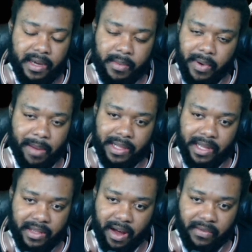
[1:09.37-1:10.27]
You probably
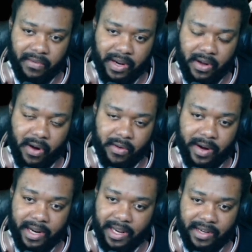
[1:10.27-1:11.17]
clicked off the video
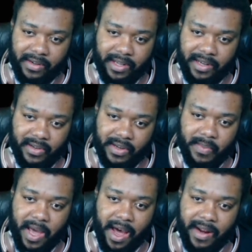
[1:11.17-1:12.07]
already. Let's let's
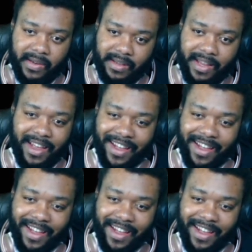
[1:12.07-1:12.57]
just be honest.